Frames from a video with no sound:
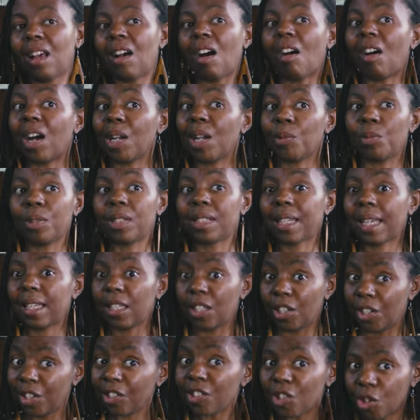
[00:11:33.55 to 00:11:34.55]
I would say
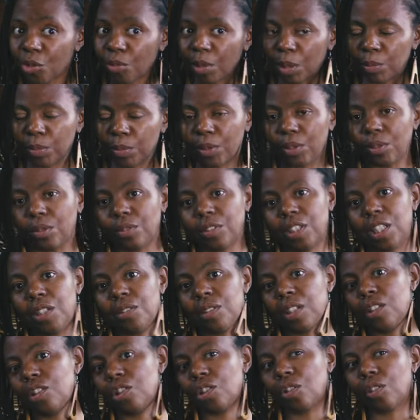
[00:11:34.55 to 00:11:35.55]
good trouble,
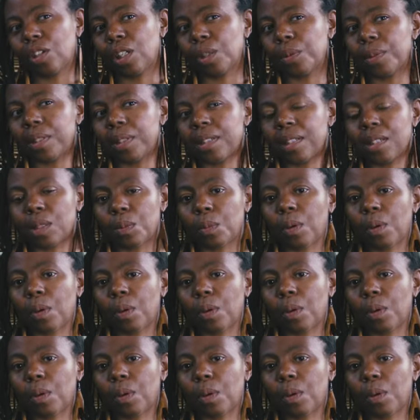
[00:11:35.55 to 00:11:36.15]
using John Lewis's